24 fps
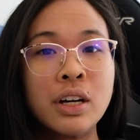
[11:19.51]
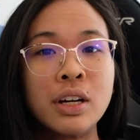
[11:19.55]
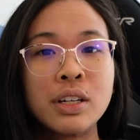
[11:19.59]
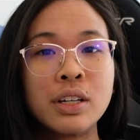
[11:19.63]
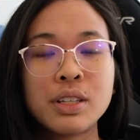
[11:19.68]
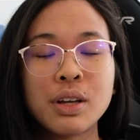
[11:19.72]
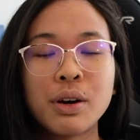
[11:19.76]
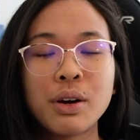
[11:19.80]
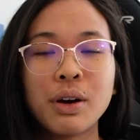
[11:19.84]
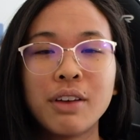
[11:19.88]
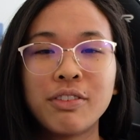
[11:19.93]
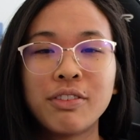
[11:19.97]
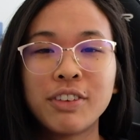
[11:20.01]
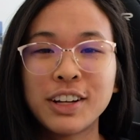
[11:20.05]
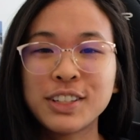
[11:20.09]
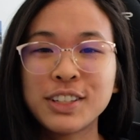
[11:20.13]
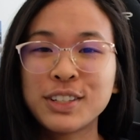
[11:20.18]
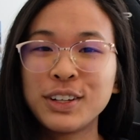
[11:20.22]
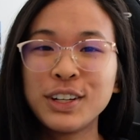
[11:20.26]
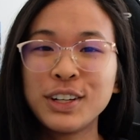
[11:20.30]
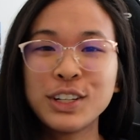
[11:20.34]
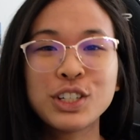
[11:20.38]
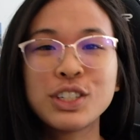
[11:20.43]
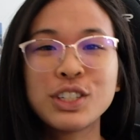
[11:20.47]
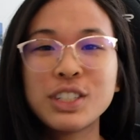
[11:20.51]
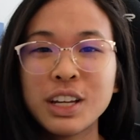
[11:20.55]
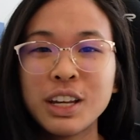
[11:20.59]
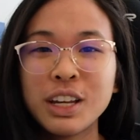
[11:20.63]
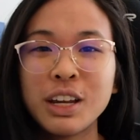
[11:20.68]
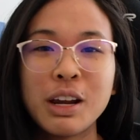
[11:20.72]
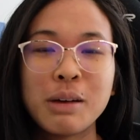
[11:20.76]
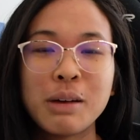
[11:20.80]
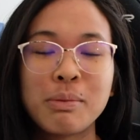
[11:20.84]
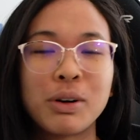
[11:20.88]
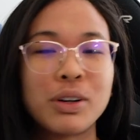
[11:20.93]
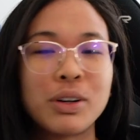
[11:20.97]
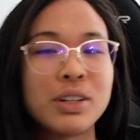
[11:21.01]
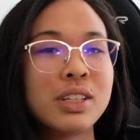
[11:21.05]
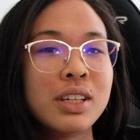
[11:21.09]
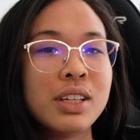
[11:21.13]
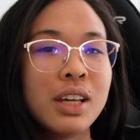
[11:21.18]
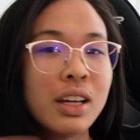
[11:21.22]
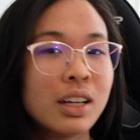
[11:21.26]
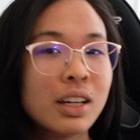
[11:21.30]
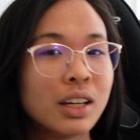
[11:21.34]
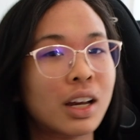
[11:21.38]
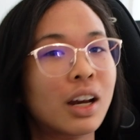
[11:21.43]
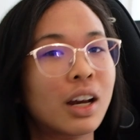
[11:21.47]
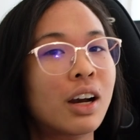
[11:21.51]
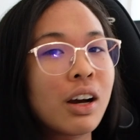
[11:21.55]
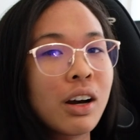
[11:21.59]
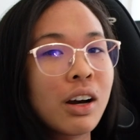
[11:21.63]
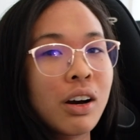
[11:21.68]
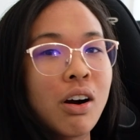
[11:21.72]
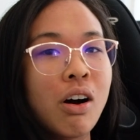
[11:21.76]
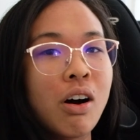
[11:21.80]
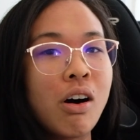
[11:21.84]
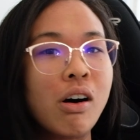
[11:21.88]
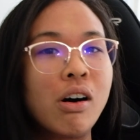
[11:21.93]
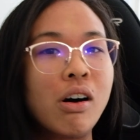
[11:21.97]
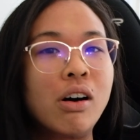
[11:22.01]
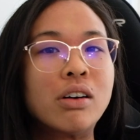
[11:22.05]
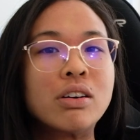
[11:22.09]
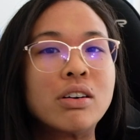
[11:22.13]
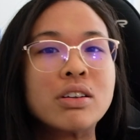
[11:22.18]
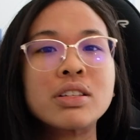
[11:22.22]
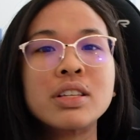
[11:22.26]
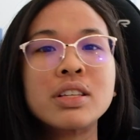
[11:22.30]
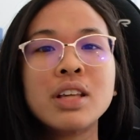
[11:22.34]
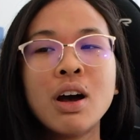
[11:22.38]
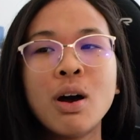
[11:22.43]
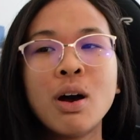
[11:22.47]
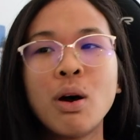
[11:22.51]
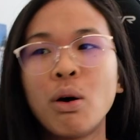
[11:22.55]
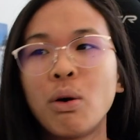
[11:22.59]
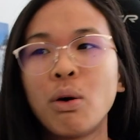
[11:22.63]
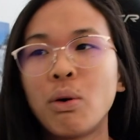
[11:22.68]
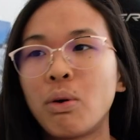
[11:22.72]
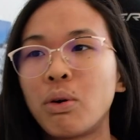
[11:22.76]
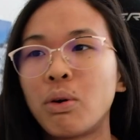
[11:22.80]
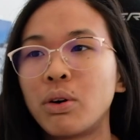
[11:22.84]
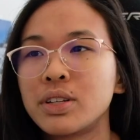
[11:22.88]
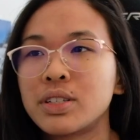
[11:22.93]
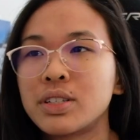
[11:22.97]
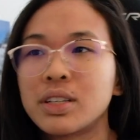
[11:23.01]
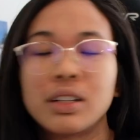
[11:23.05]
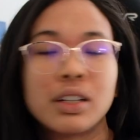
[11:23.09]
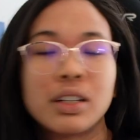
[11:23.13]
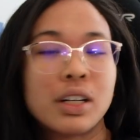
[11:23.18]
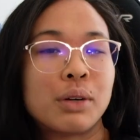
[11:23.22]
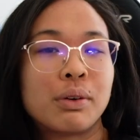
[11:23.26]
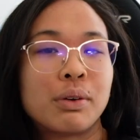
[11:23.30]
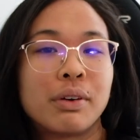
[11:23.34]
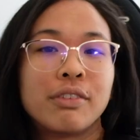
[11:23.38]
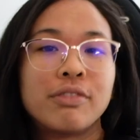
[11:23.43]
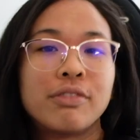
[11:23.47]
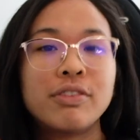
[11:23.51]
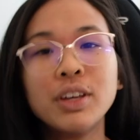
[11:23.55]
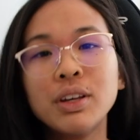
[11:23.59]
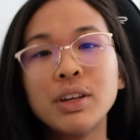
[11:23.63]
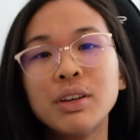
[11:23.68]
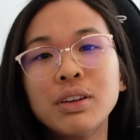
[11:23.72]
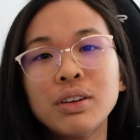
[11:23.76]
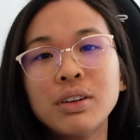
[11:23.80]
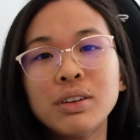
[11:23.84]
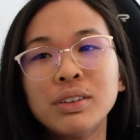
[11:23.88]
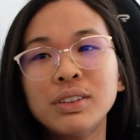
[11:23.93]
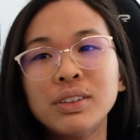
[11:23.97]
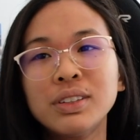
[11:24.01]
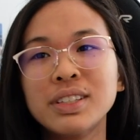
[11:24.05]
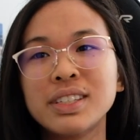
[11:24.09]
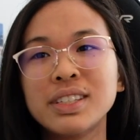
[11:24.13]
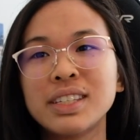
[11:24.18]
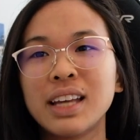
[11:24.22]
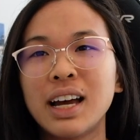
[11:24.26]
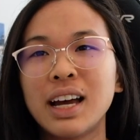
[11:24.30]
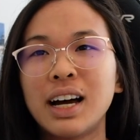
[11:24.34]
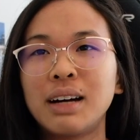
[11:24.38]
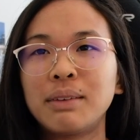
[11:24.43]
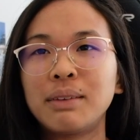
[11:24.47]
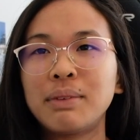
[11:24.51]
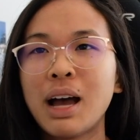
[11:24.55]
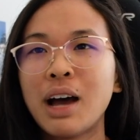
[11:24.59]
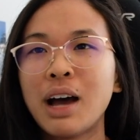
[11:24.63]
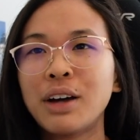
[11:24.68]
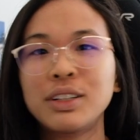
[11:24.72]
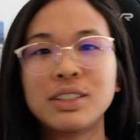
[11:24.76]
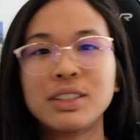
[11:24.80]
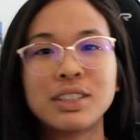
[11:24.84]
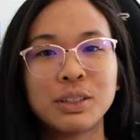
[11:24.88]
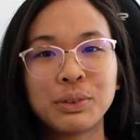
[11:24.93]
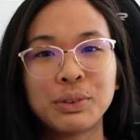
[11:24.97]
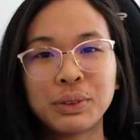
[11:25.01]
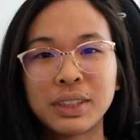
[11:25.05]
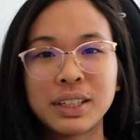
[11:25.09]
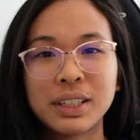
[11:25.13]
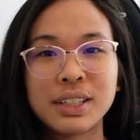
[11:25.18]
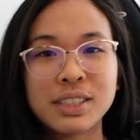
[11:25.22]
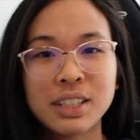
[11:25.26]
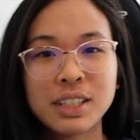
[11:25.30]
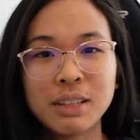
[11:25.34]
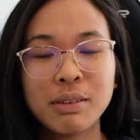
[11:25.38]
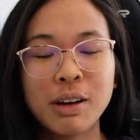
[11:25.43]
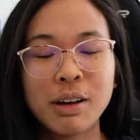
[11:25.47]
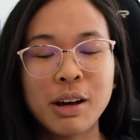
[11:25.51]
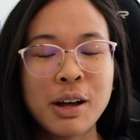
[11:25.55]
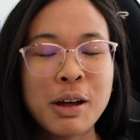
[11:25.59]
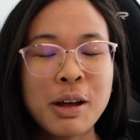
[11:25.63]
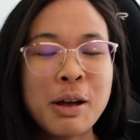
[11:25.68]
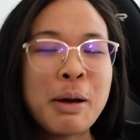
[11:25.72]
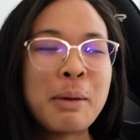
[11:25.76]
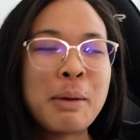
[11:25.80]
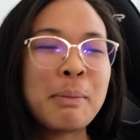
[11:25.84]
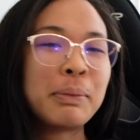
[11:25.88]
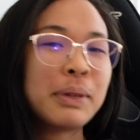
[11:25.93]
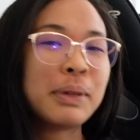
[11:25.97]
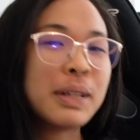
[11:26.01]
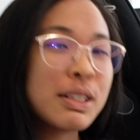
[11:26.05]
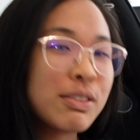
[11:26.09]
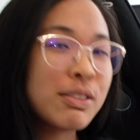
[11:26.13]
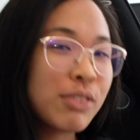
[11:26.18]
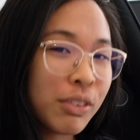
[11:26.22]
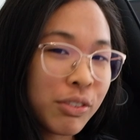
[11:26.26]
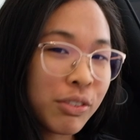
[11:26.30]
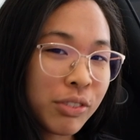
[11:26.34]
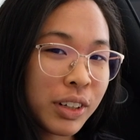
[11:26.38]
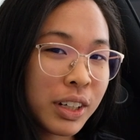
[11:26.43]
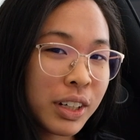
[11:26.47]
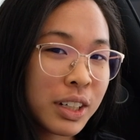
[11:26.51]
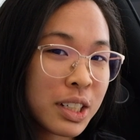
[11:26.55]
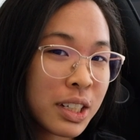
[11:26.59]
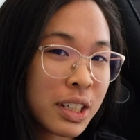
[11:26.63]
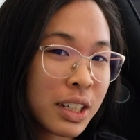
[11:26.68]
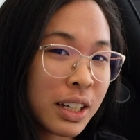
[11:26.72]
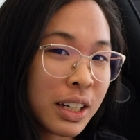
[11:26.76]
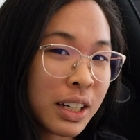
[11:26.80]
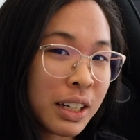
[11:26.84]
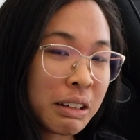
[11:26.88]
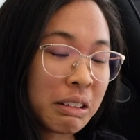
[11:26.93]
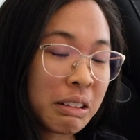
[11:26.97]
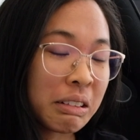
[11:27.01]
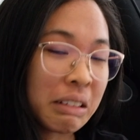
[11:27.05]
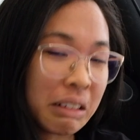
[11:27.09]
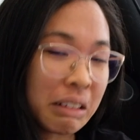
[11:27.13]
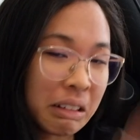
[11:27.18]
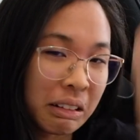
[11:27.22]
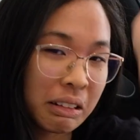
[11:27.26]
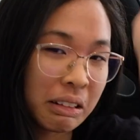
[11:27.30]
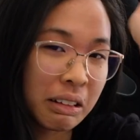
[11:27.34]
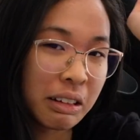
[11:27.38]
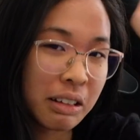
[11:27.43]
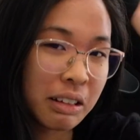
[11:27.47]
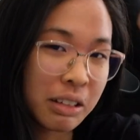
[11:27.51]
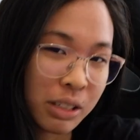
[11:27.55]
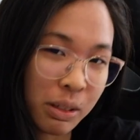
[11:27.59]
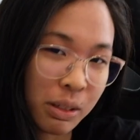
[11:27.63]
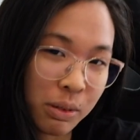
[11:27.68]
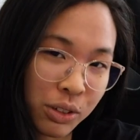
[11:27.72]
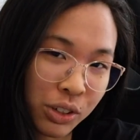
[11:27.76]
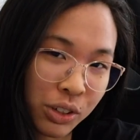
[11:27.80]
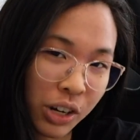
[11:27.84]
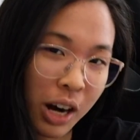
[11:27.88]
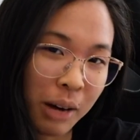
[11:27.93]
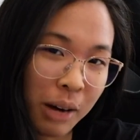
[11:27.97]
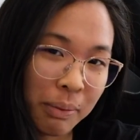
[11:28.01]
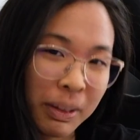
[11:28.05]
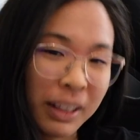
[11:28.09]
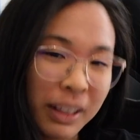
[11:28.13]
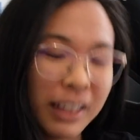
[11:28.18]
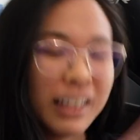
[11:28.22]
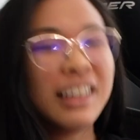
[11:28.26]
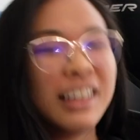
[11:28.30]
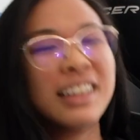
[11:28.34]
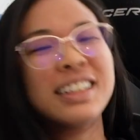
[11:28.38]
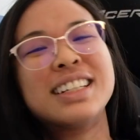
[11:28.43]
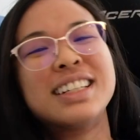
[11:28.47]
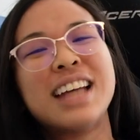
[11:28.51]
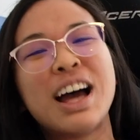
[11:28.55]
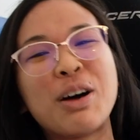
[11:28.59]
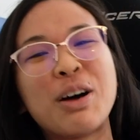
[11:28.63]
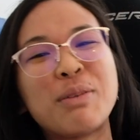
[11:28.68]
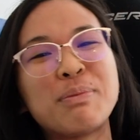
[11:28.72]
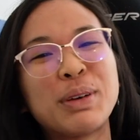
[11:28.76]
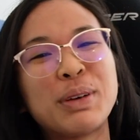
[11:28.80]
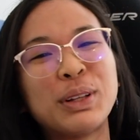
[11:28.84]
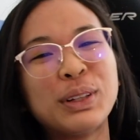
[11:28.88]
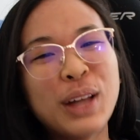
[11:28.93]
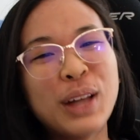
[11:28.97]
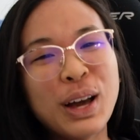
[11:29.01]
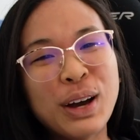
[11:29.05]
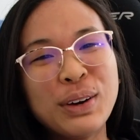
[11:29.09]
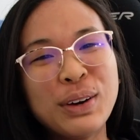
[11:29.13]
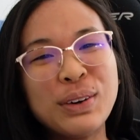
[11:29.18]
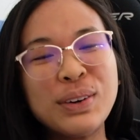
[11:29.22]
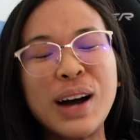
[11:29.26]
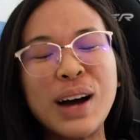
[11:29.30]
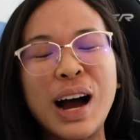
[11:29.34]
So if you guys are interested in more skincare hauls or skincare reviews, how to deal with eczema, please feel free to click the subscribe down below.